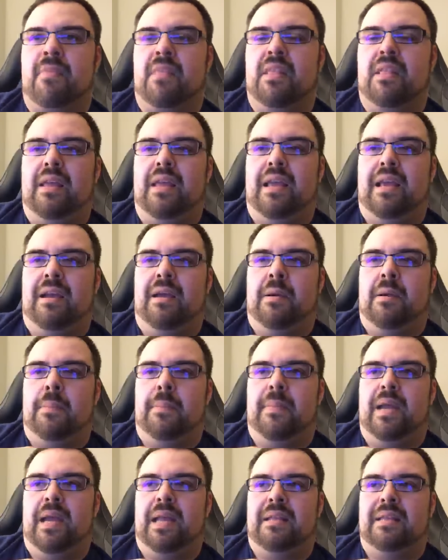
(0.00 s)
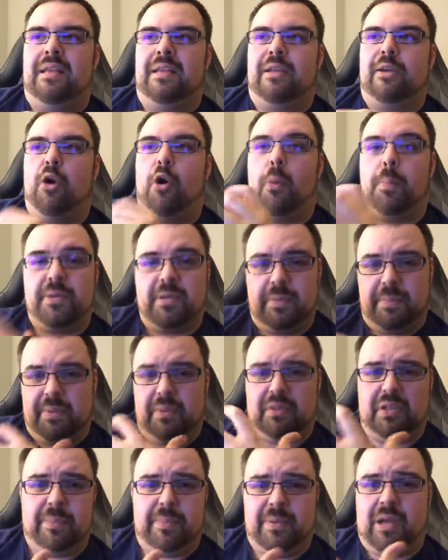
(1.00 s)
and like hope to
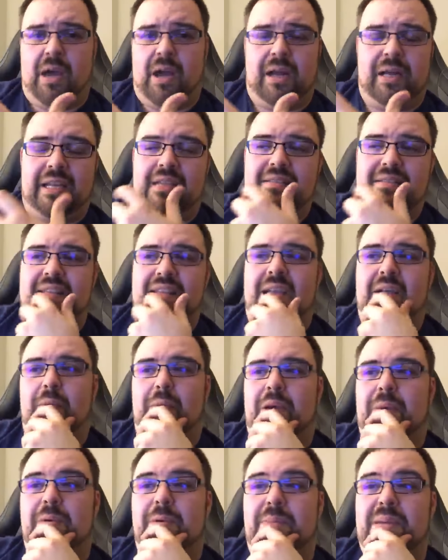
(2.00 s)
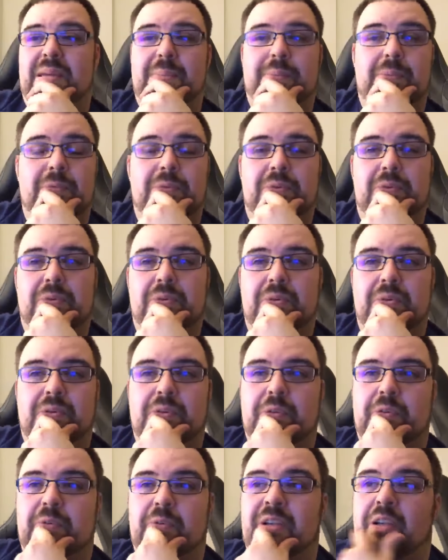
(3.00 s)
build up an audience that way. But people
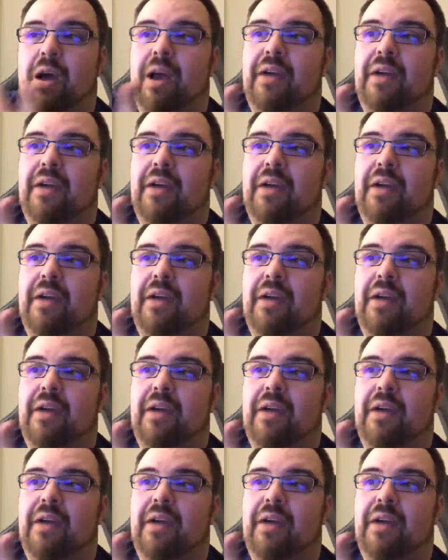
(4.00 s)
who I